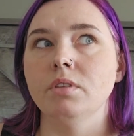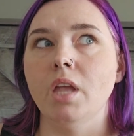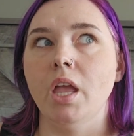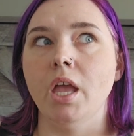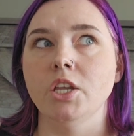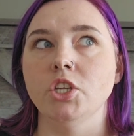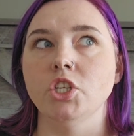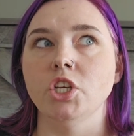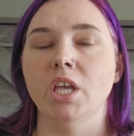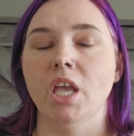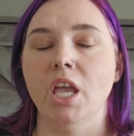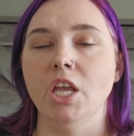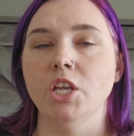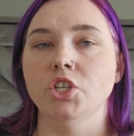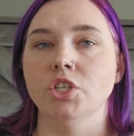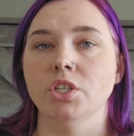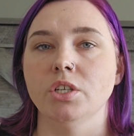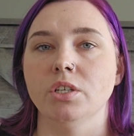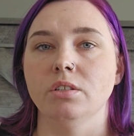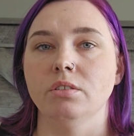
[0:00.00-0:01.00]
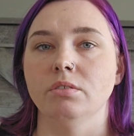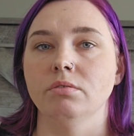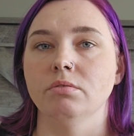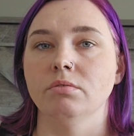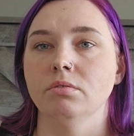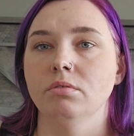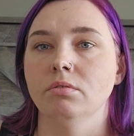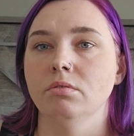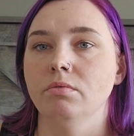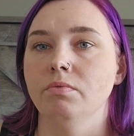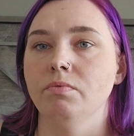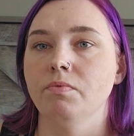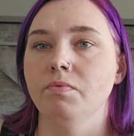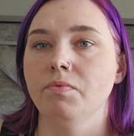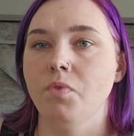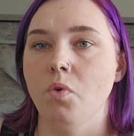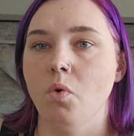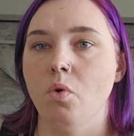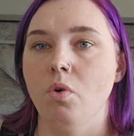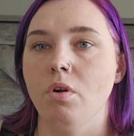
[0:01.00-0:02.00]
education
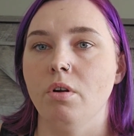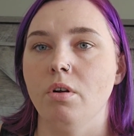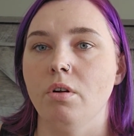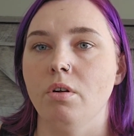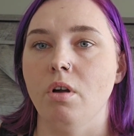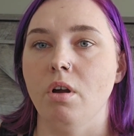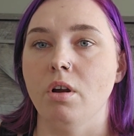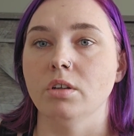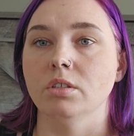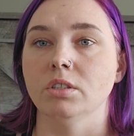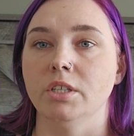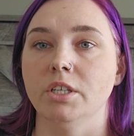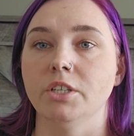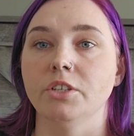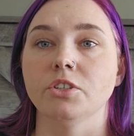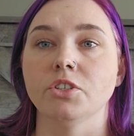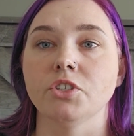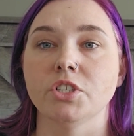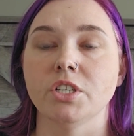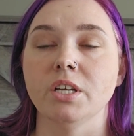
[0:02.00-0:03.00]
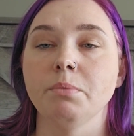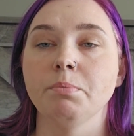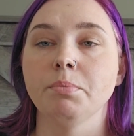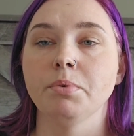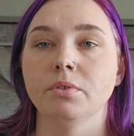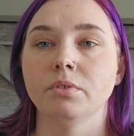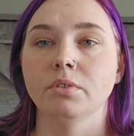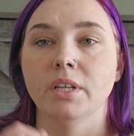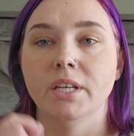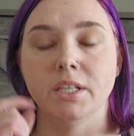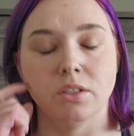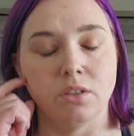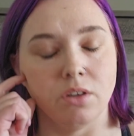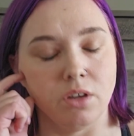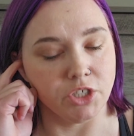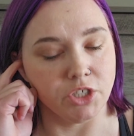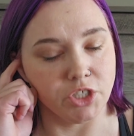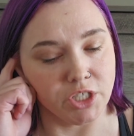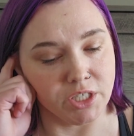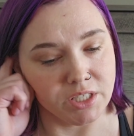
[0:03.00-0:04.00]
for our leadership, like
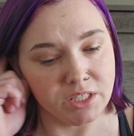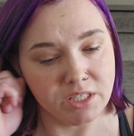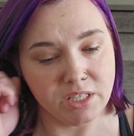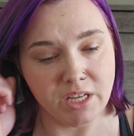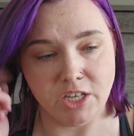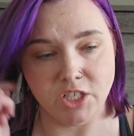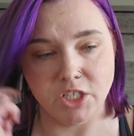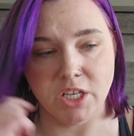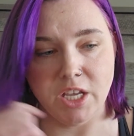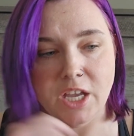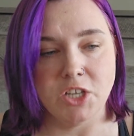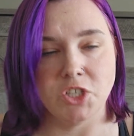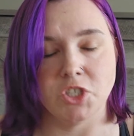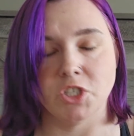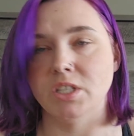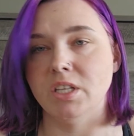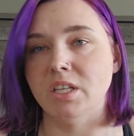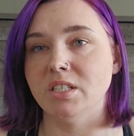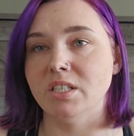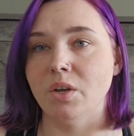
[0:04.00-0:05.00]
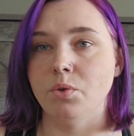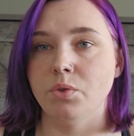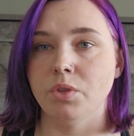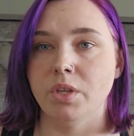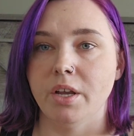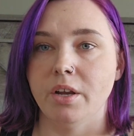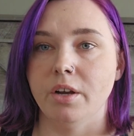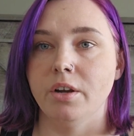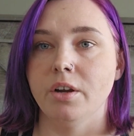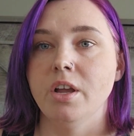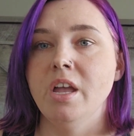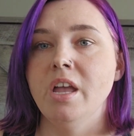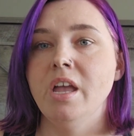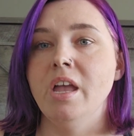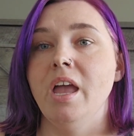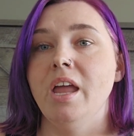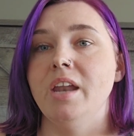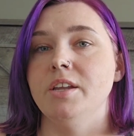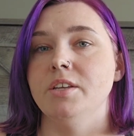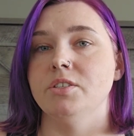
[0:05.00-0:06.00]
just education that's out there
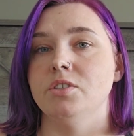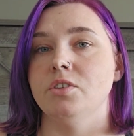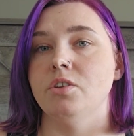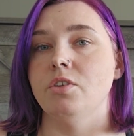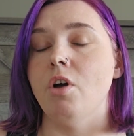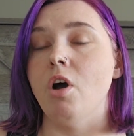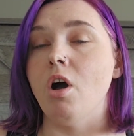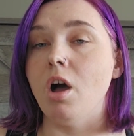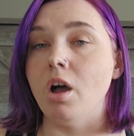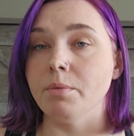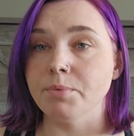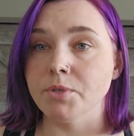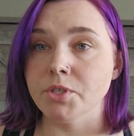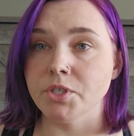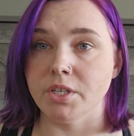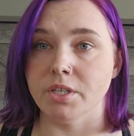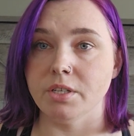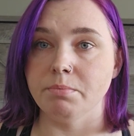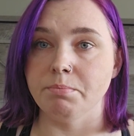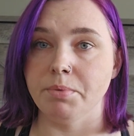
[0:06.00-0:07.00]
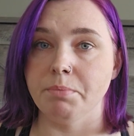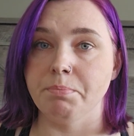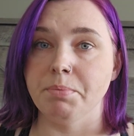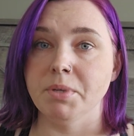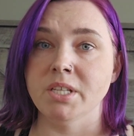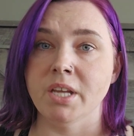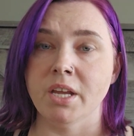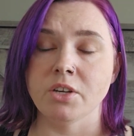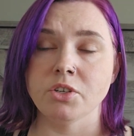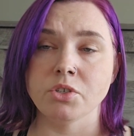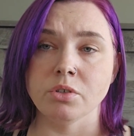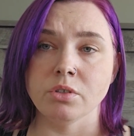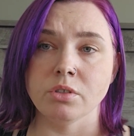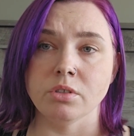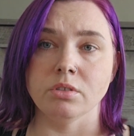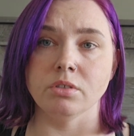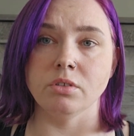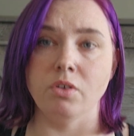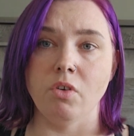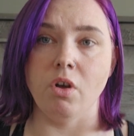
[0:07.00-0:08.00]
and is an option, but
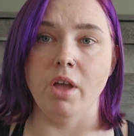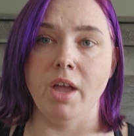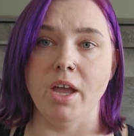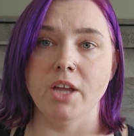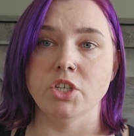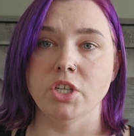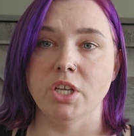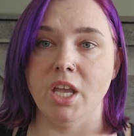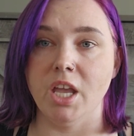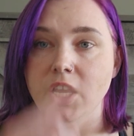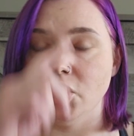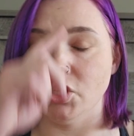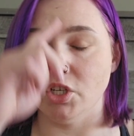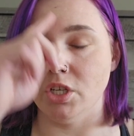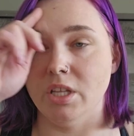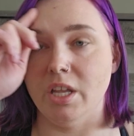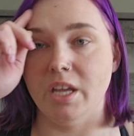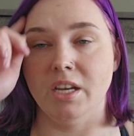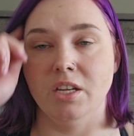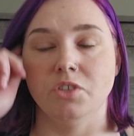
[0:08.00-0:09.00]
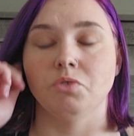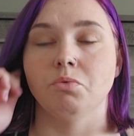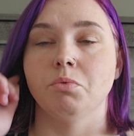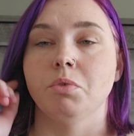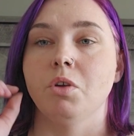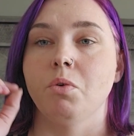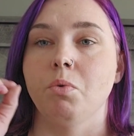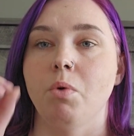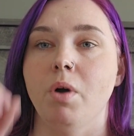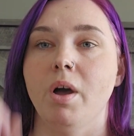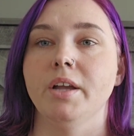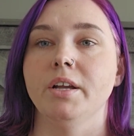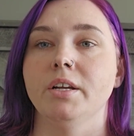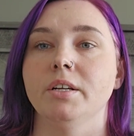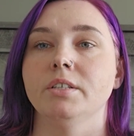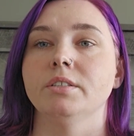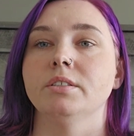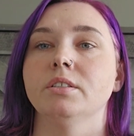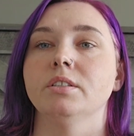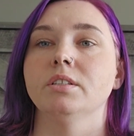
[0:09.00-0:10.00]
potential education that is
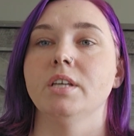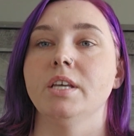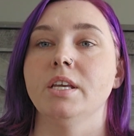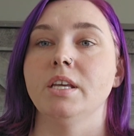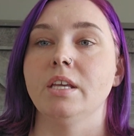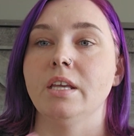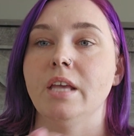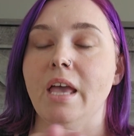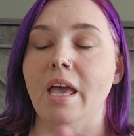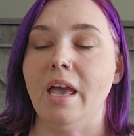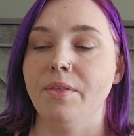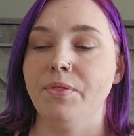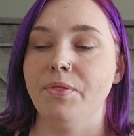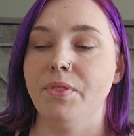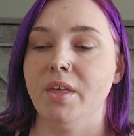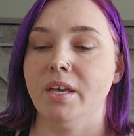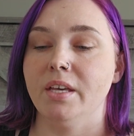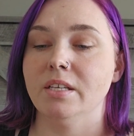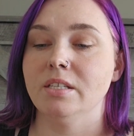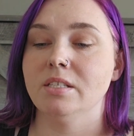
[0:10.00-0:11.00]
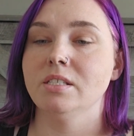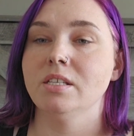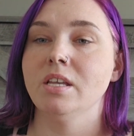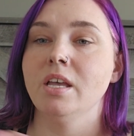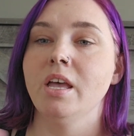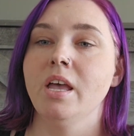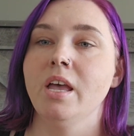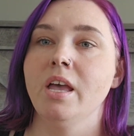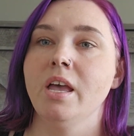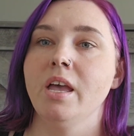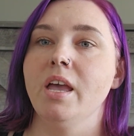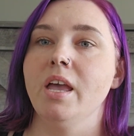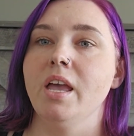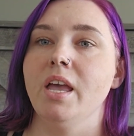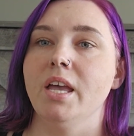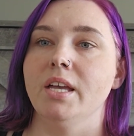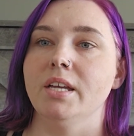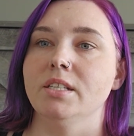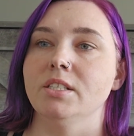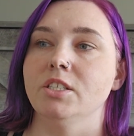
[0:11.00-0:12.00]
required, like ethics
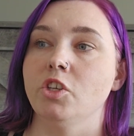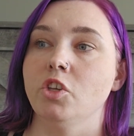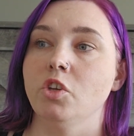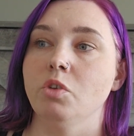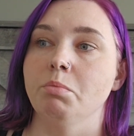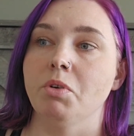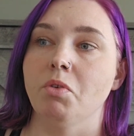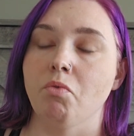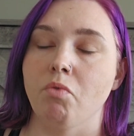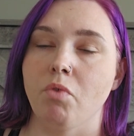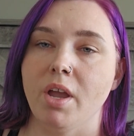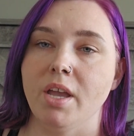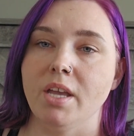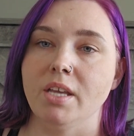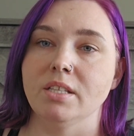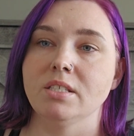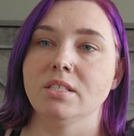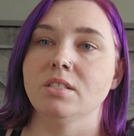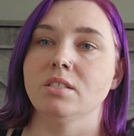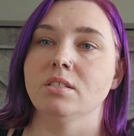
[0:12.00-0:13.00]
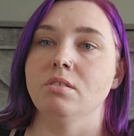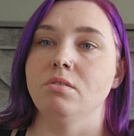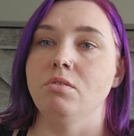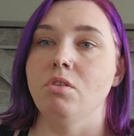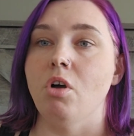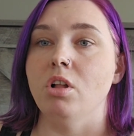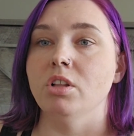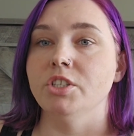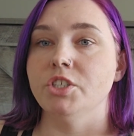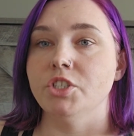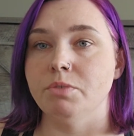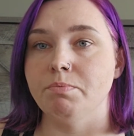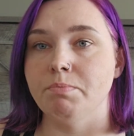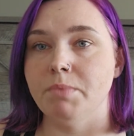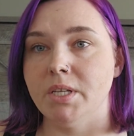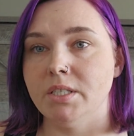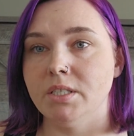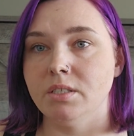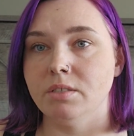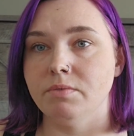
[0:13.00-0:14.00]
and human rights
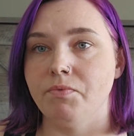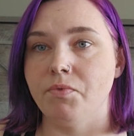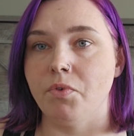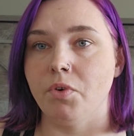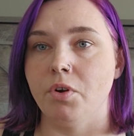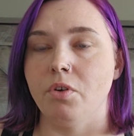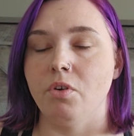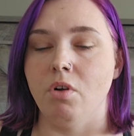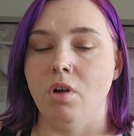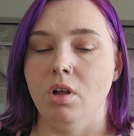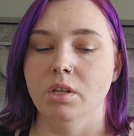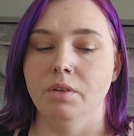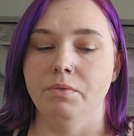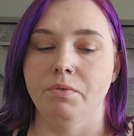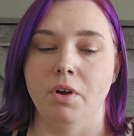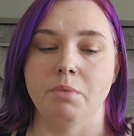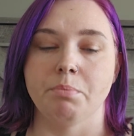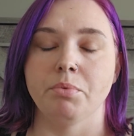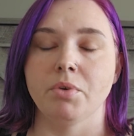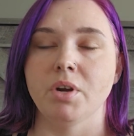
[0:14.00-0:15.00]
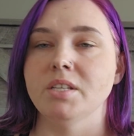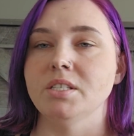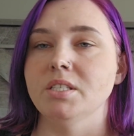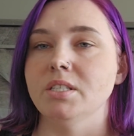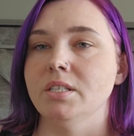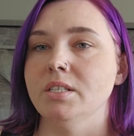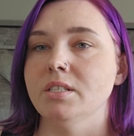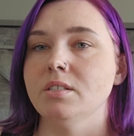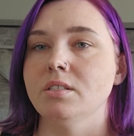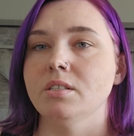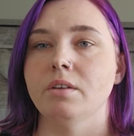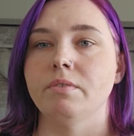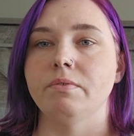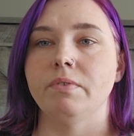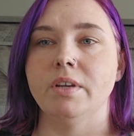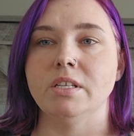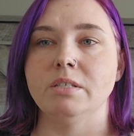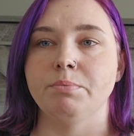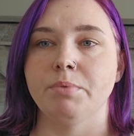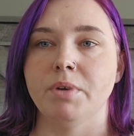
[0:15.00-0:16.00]
acknowledgement for all of our presidents, our
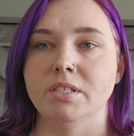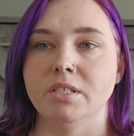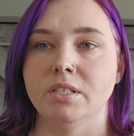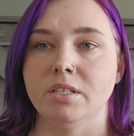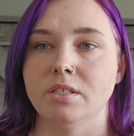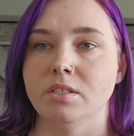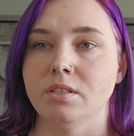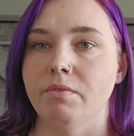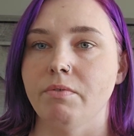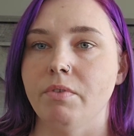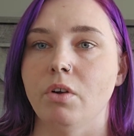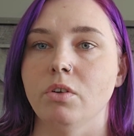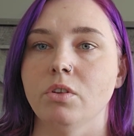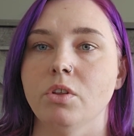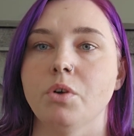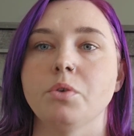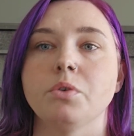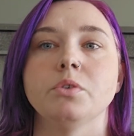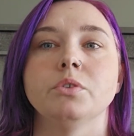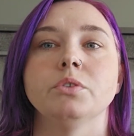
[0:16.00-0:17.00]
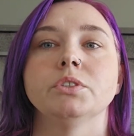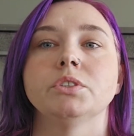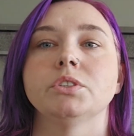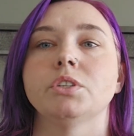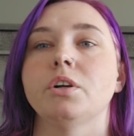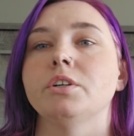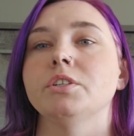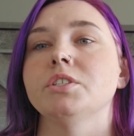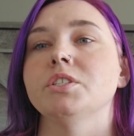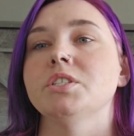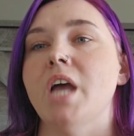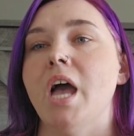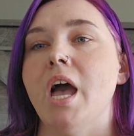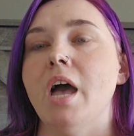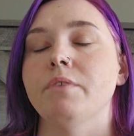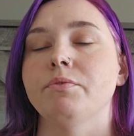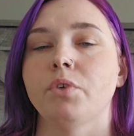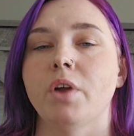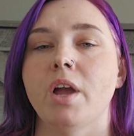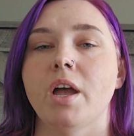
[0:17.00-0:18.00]
vice presidents of our locals, our
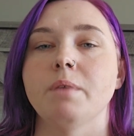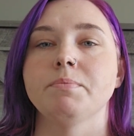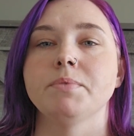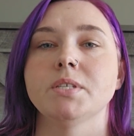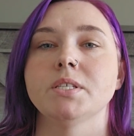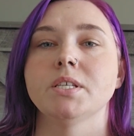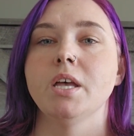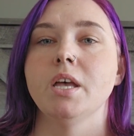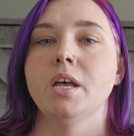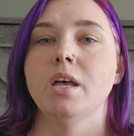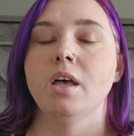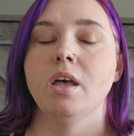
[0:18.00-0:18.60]
staff reps,